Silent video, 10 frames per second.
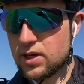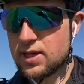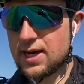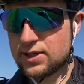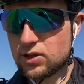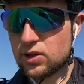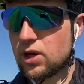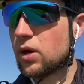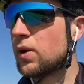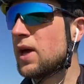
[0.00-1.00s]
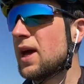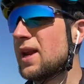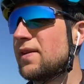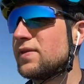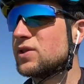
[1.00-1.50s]
Yes or no? And
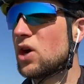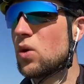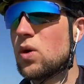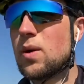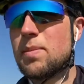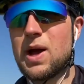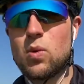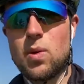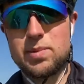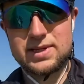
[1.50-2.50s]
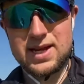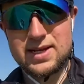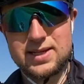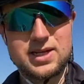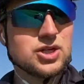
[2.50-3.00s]
if so, by what
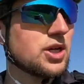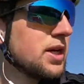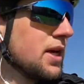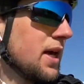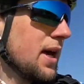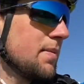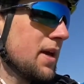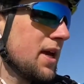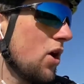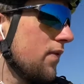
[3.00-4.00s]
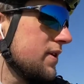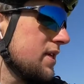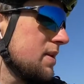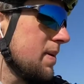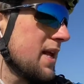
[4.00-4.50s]
percentage? It obviously
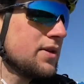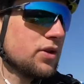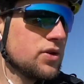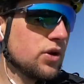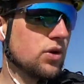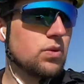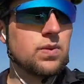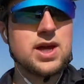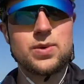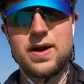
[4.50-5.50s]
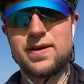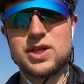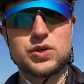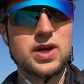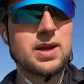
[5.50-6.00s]
depends on where you are in the
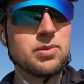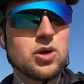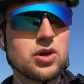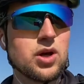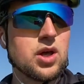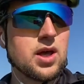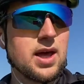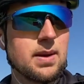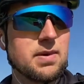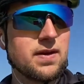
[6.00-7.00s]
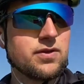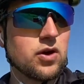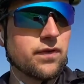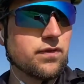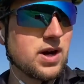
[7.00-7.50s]
training block, if you're
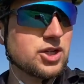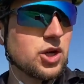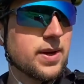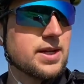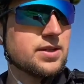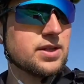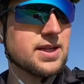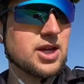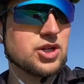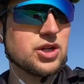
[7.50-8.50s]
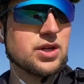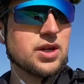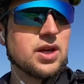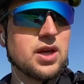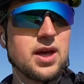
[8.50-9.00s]
fresh going into the session,
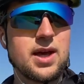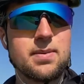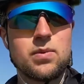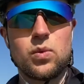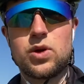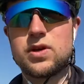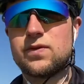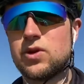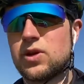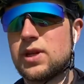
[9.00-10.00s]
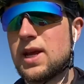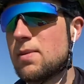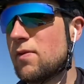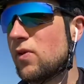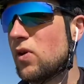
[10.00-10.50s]
what you've done the day
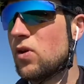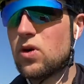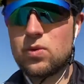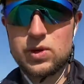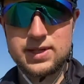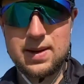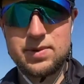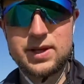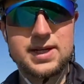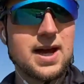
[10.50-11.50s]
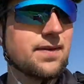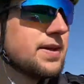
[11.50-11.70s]
before or what's happening the day after.